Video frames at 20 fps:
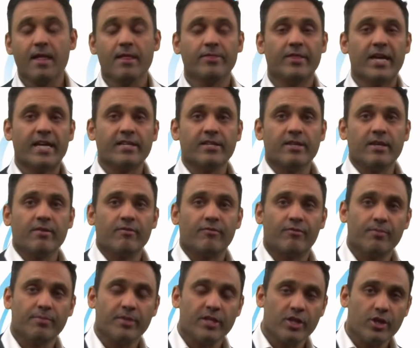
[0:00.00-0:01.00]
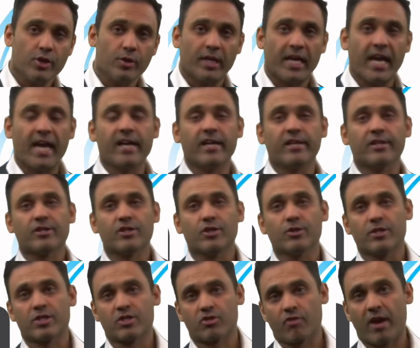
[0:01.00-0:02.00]
Then from the UK to
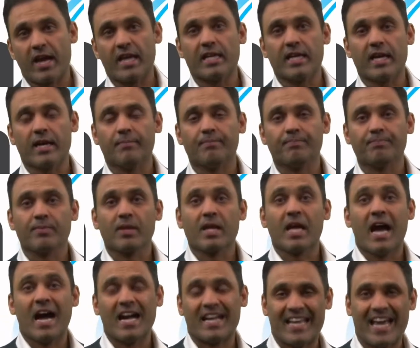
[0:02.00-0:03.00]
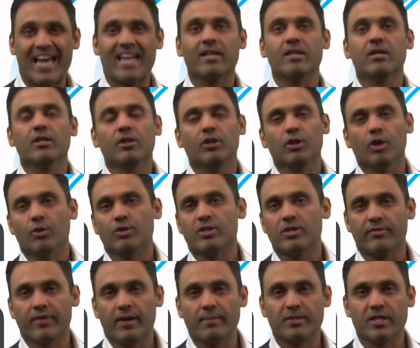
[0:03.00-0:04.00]
Australia, again, loads
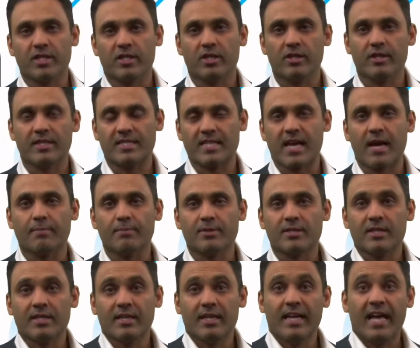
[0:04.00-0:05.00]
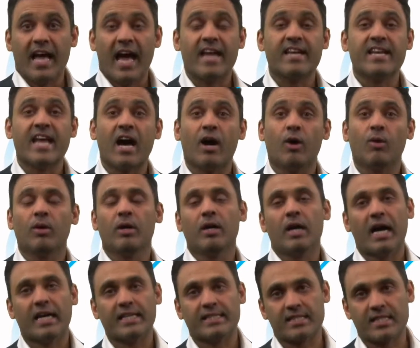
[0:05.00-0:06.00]
of MCQ exams. And now
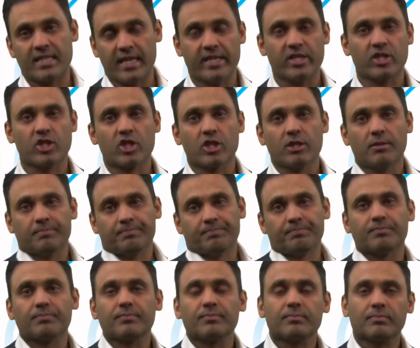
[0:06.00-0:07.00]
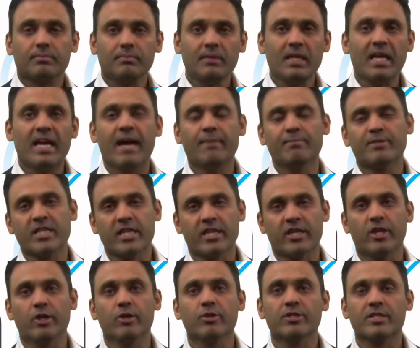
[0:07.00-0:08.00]
I teach.
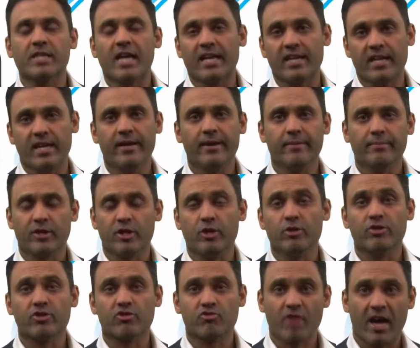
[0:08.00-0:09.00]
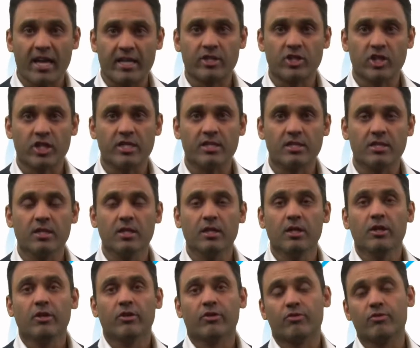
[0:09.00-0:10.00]
MCQs and EMQ strategies
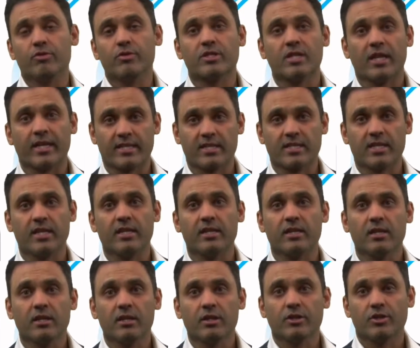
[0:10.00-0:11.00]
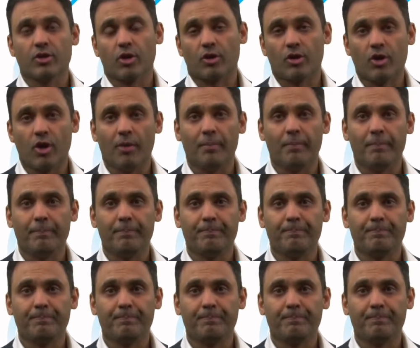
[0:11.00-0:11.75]
through psychscene.com.